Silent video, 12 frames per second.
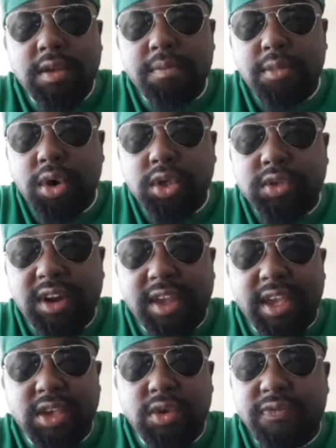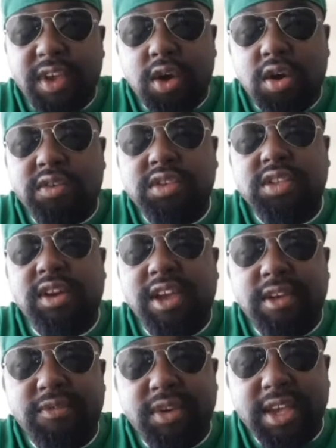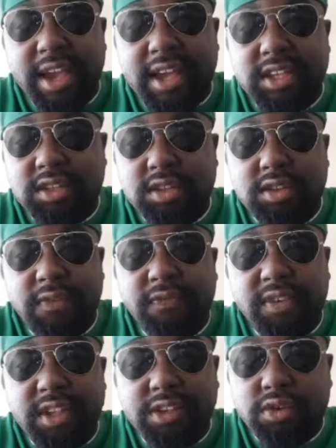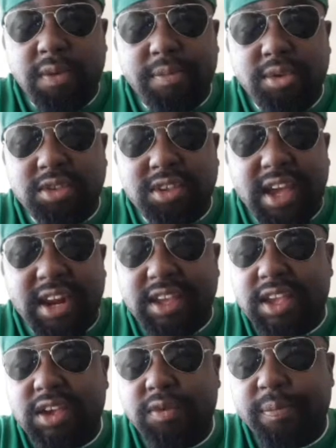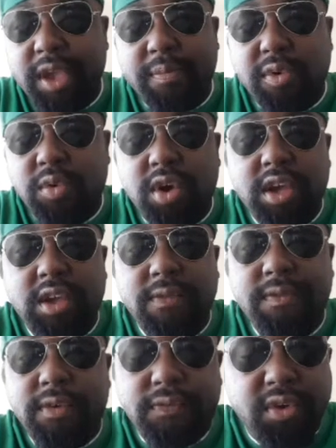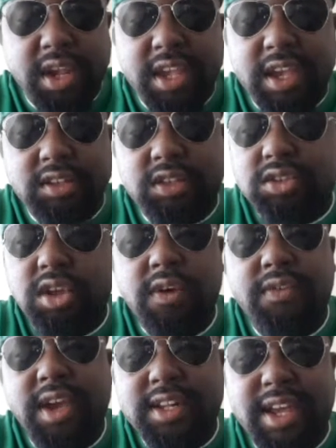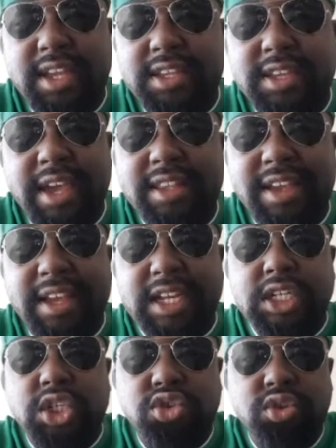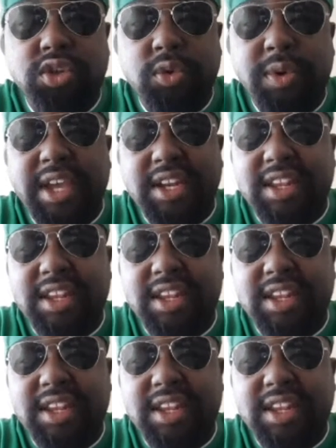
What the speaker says: mostly you think of slavery as the physical brutality of people working for free and stuff like that. Yeah, that is true to a